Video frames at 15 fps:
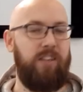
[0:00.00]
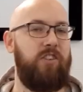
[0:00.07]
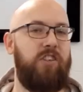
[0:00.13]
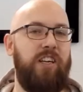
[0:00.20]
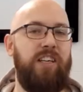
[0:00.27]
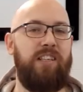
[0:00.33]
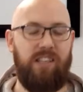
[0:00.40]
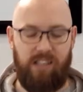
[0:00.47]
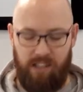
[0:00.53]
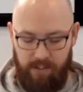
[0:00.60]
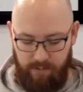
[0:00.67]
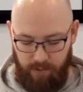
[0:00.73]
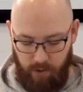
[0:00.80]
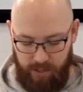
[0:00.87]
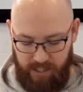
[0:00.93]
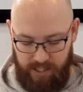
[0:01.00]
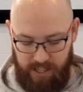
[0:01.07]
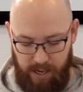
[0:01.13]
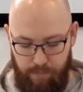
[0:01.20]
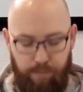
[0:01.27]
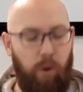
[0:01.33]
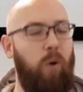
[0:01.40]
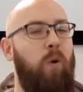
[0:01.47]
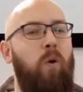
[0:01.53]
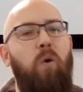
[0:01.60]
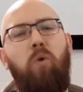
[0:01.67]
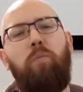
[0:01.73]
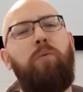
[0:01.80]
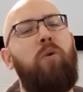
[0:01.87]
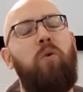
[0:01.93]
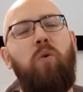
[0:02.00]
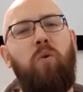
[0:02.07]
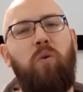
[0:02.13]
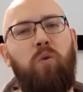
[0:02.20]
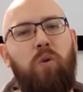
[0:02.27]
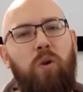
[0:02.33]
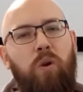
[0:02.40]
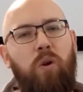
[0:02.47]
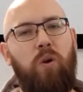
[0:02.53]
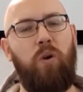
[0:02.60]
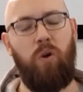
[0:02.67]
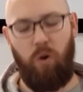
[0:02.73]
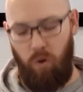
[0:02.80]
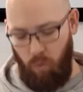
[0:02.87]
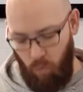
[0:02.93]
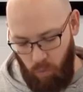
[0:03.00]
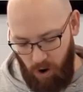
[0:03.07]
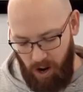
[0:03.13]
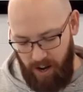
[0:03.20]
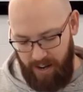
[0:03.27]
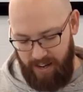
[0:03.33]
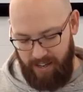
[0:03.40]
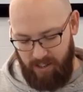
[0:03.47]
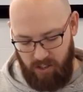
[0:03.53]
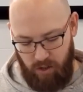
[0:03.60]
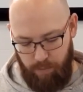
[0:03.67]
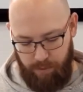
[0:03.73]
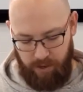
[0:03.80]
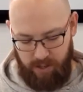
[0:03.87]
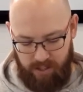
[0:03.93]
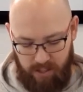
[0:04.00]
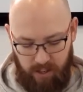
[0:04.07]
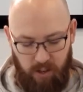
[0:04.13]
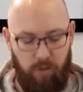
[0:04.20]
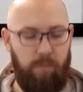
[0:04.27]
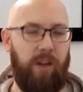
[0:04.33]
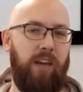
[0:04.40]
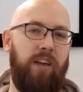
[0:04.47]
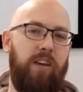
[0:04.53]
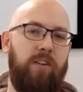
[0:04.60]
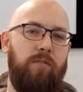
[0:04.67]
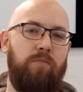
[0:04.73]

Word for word: Jesus' voice, say, Paul, Paul, why do you persecute me?